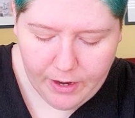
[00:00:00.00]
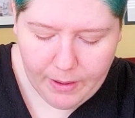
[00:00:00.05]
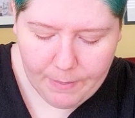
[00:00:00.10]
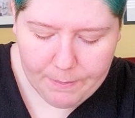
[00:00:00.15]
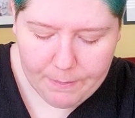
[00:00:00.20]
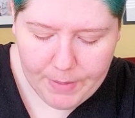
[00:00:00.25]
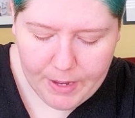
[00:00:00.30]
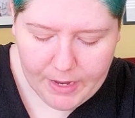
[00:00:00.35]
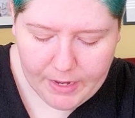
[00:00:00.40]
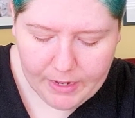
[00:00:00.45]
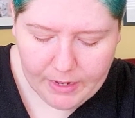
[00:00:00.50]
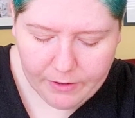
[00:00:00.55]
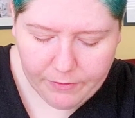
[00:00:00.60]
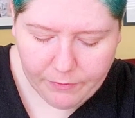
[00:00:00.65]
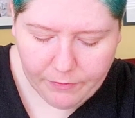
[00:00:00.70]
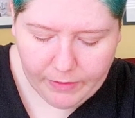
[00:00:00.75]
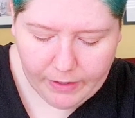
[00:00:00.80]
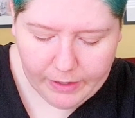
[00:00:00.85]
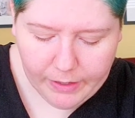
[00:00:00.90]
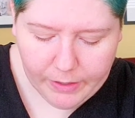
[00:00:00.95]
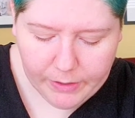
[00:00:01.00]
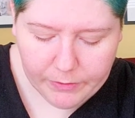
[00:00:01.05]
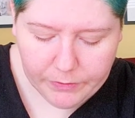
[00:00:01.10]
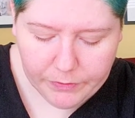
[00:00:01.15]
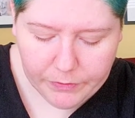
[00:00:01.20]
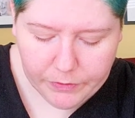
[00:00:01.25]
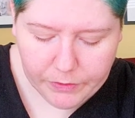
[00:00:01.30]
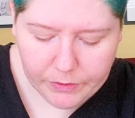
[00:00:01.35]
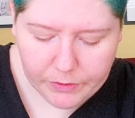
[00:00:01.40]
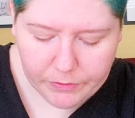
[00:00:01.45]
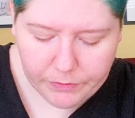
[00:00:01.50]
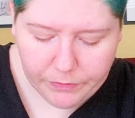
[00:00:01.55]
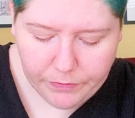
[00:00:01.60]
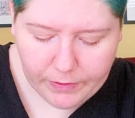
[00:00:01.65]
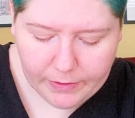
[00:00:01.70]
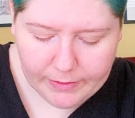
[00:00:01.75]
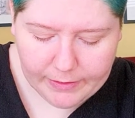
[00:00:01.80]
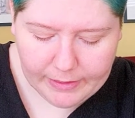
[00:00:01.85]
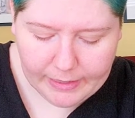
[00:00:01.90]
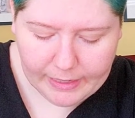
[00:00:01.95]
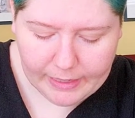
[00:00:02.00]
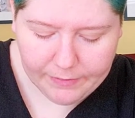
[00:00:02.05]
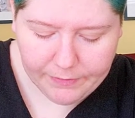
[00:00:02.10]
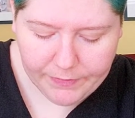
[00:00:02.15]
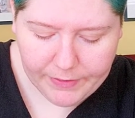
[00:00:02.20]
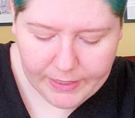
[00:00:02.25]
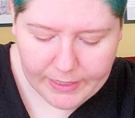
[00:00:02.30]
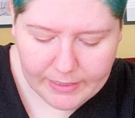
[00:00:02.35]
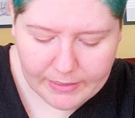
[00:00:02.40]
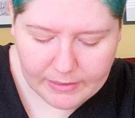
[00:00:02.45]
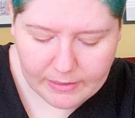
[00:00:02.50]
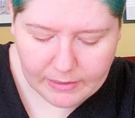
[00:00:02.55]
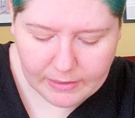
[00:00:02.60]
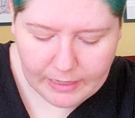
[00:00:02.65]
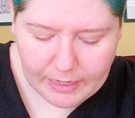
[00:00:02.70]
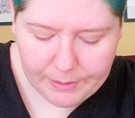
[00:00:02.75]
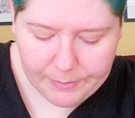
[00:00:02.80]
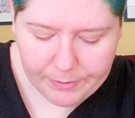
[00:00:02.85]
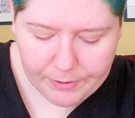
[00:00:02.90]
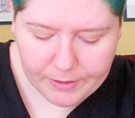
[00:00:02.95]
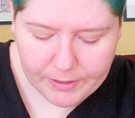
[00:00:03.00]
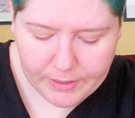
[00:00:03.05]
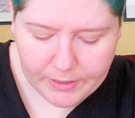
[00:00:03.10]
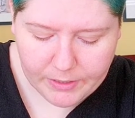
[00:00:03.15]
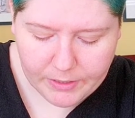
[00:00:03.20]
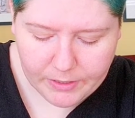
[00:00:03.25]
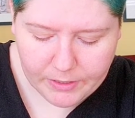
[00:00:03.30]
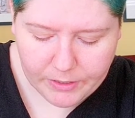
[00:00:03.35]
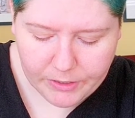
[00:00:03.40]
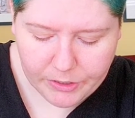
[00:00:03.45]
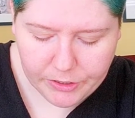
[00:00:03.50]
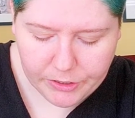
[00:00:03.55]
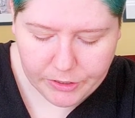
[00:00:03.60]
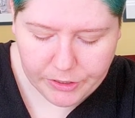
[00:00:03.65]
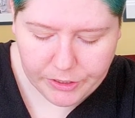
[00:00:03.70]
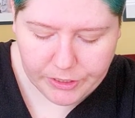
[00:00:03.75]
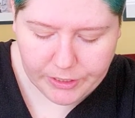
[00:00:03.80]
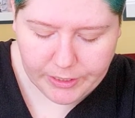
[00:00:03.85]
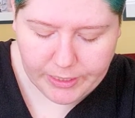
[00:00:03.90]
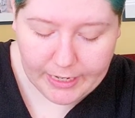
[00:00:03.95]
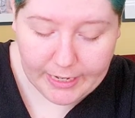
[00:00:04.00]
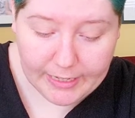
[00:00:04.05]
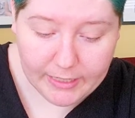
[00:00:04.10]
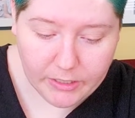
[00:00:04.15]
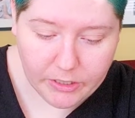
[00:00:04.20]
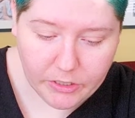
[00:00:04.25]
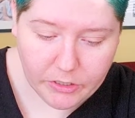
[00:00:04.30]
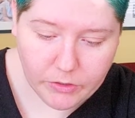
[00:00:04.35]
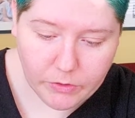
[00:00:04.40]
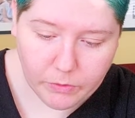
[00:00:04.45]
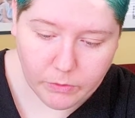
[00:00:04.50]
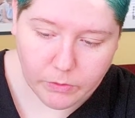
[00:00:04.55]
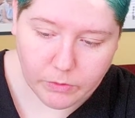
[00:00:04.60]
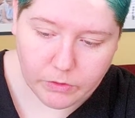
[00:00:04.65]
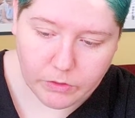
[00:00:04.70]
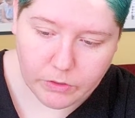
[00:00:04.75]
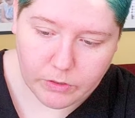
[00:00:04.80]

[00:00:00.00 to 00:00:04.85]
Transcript: make a flyer for fun cafes, libraries, churches, and schools.